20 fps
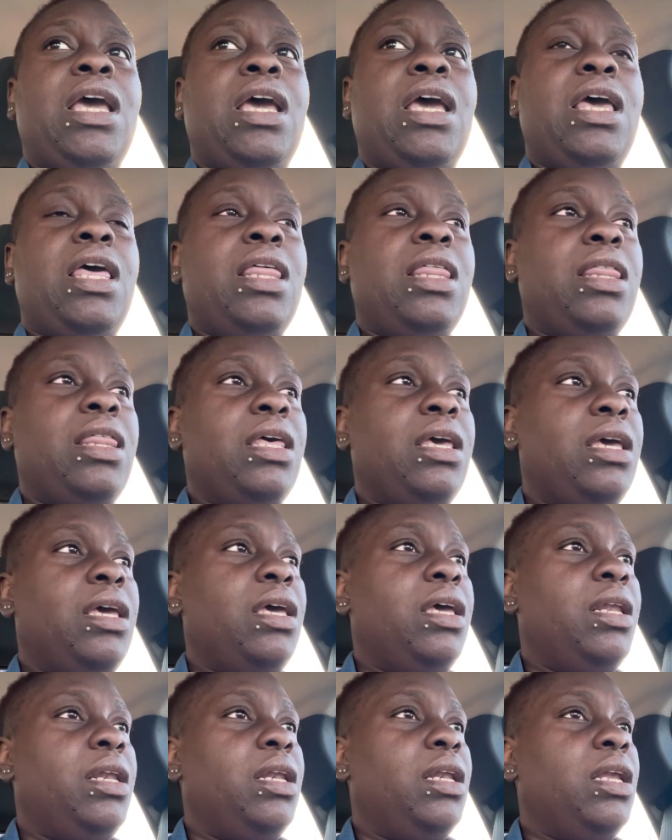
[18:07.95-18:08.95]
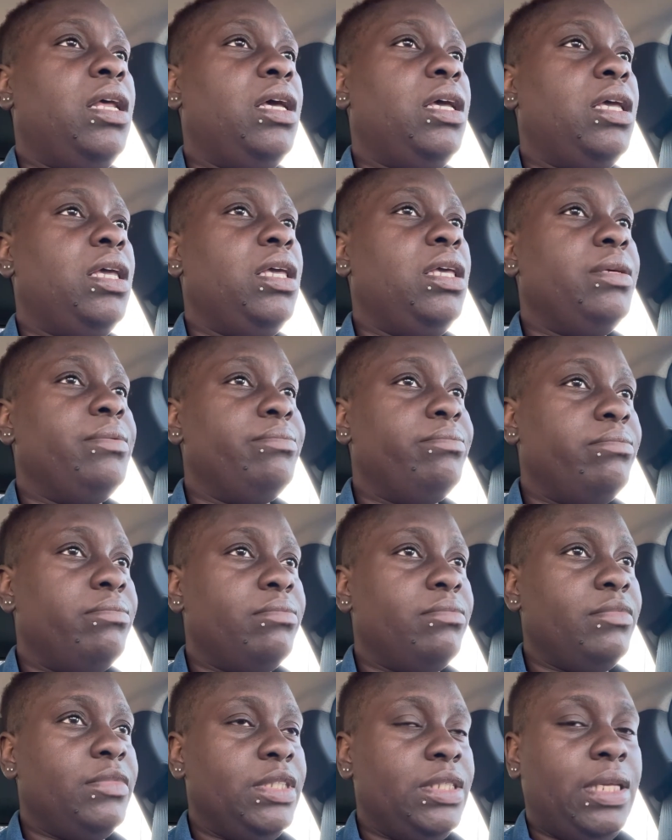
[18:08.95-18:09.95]
And then
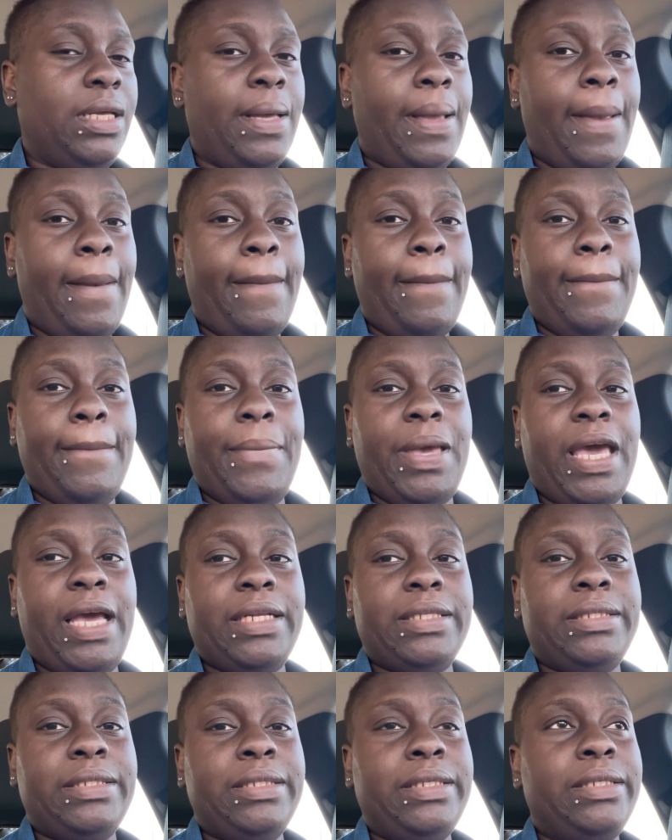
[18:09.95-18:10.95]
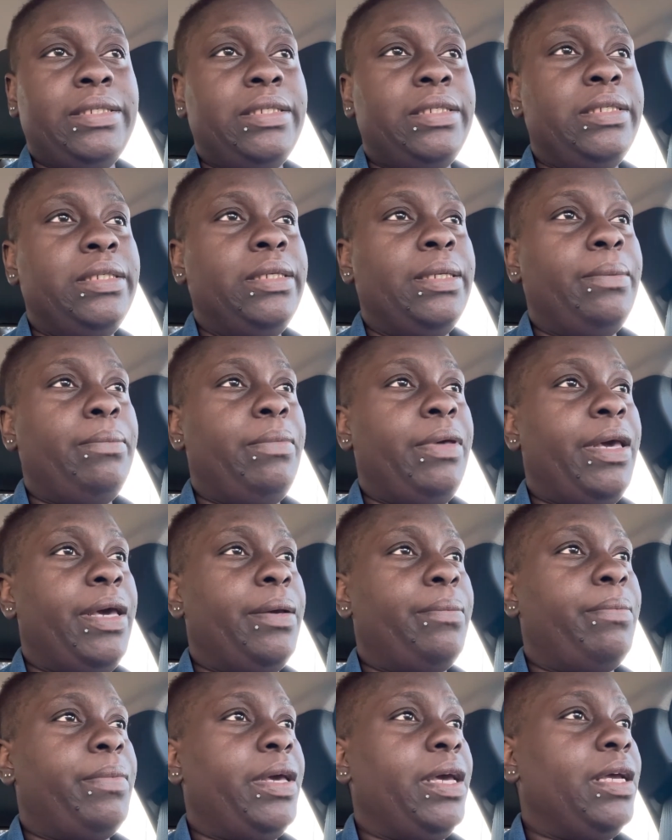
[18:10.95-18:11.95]
back to
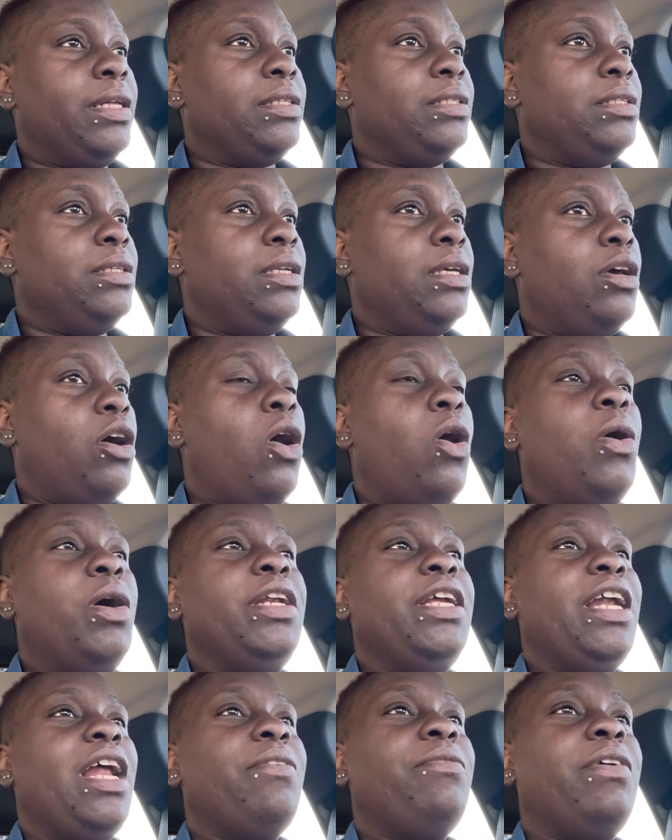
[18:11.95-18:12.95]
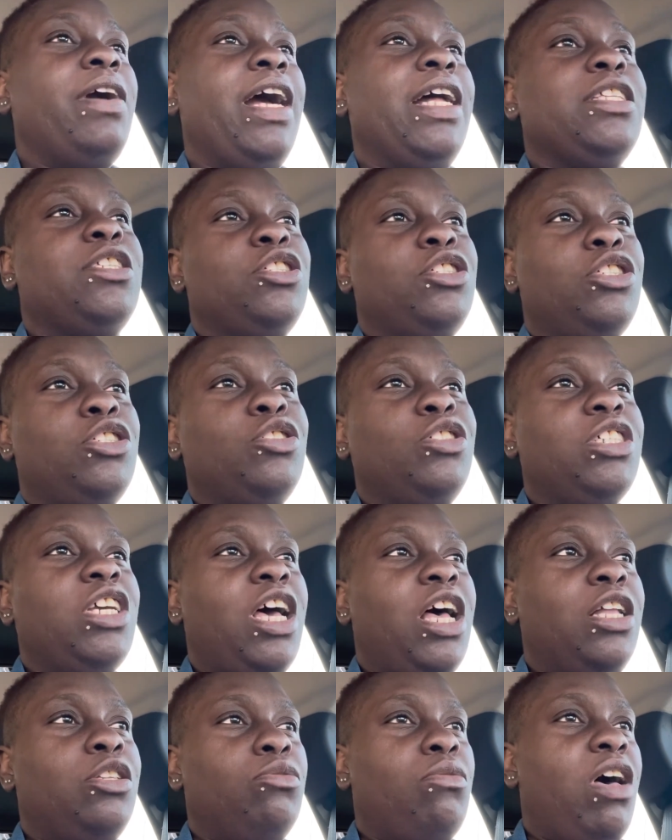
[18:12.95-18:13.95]
the. Oh, and then I forgot to show
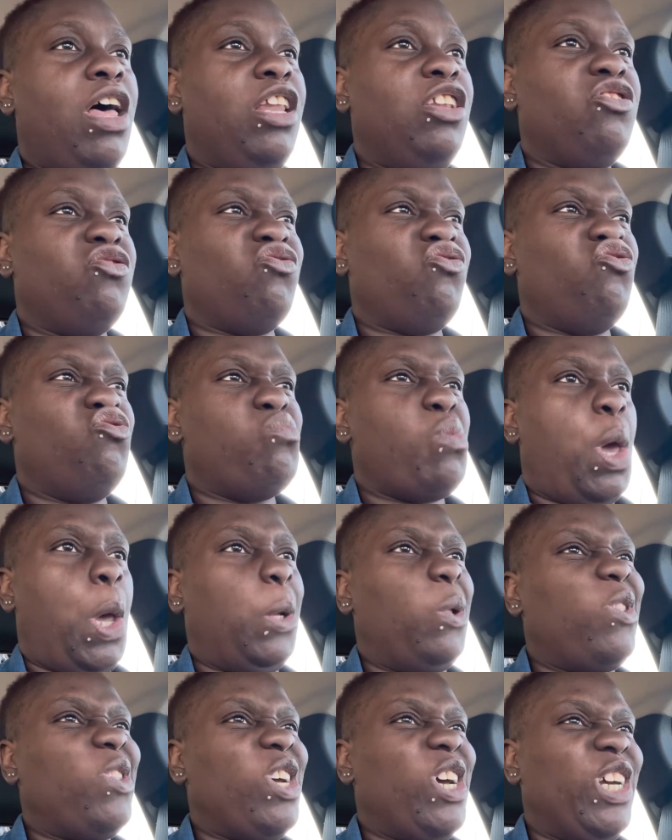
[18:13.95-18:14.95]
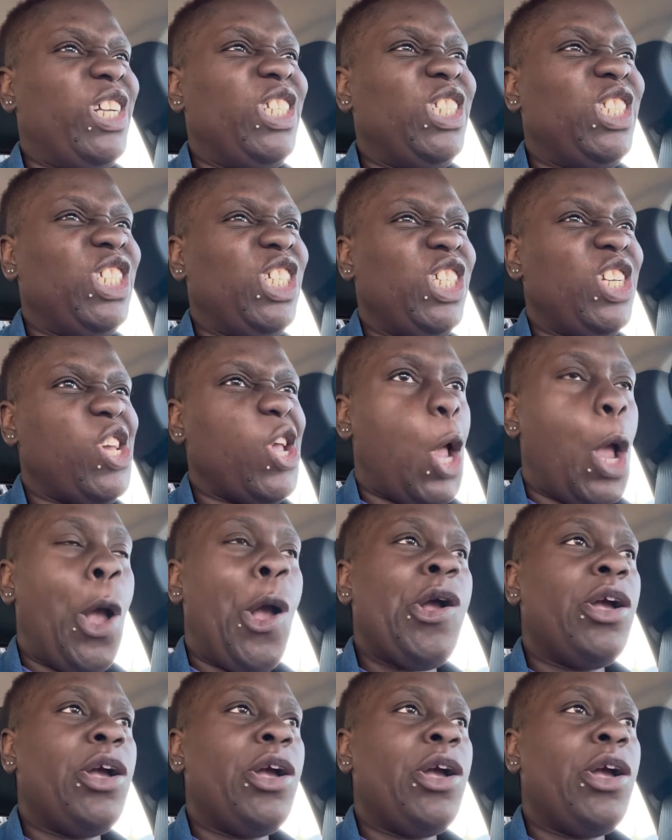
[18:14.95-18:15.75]
y'all Twala's room after I did it.